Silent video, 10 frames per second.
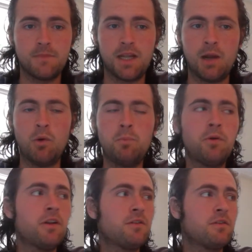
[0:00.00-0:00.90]
I
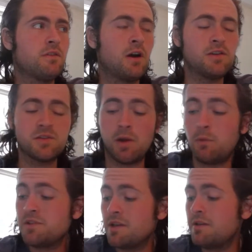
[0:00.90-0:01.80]
will
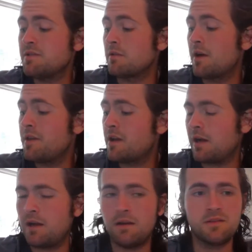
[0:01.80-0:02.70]
say this though. I think
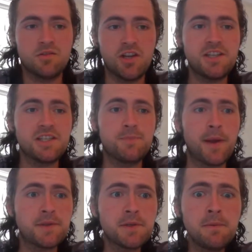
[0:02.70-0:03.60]
Jason
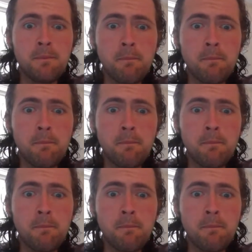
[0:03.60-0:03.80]
Spezza